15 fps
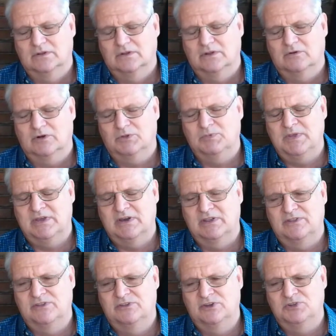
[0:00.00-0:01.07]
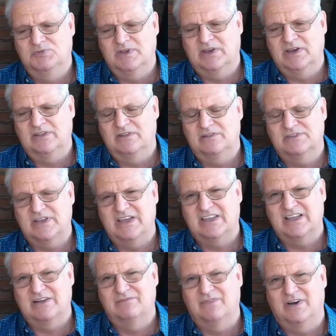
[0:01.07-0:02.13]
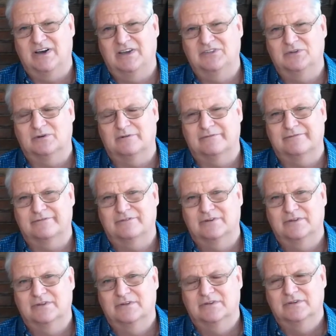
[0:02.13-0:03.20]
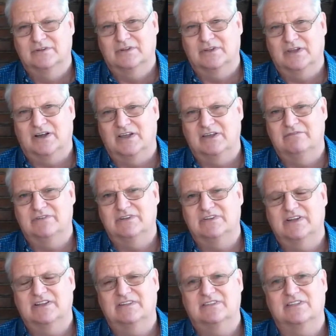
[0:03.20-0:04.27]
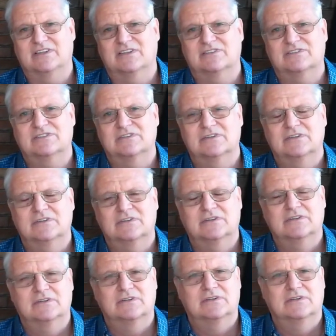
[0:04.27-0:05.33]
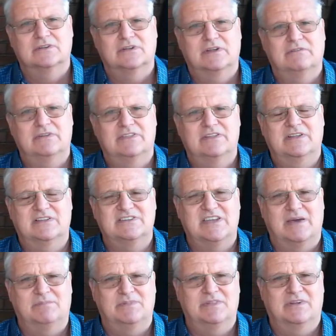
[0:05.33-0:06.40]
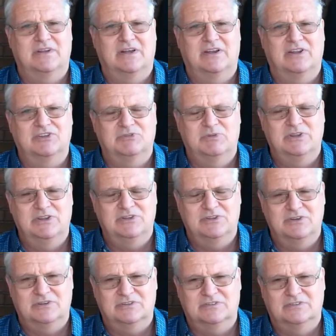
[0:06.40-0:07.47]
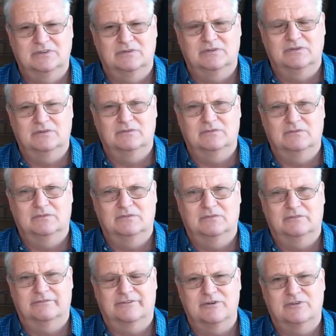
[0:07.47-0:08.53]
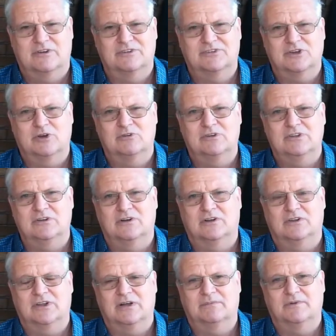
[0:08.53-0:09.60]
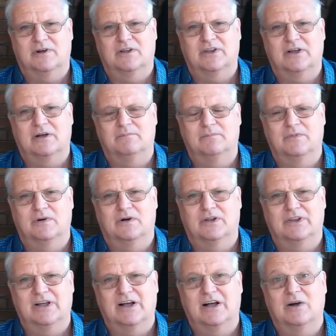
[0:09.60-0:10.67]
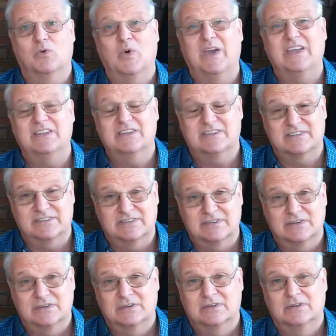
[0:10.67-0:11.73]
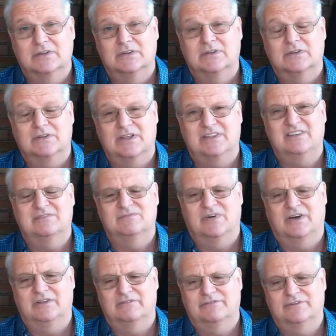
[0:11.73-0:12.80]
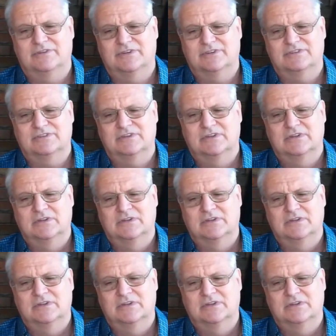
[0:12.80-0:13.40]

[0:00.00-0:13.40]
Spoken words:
Now what we're going to do is we're going to take our mind off our everyday things, everything that's happening around us. We need to focus only on our awareness. That is mindfulness.